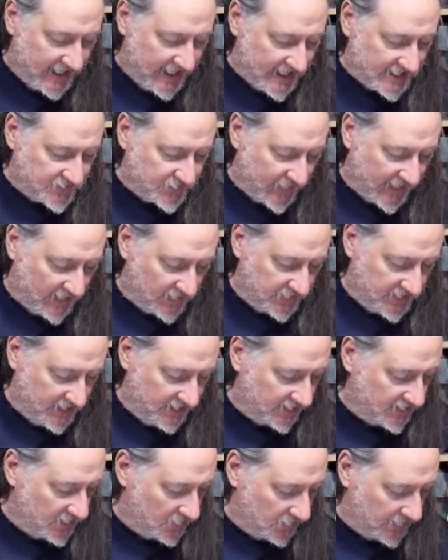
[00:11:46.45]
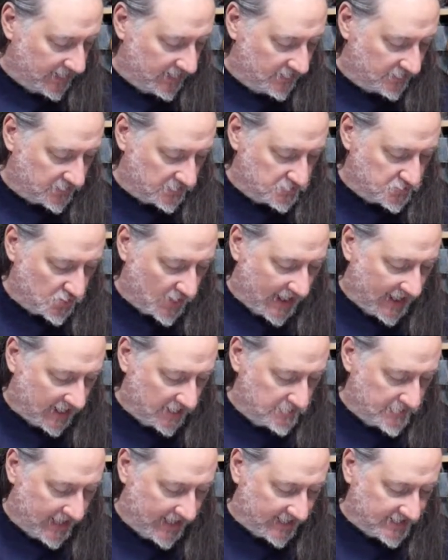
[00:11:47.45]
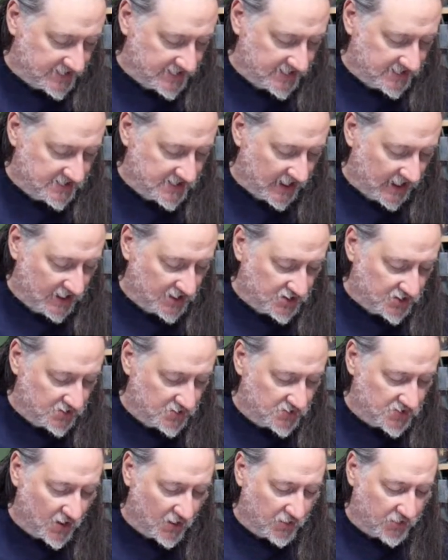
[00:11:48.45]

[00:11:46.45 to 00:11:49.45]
as found in and collated from Dragon Magazine's issues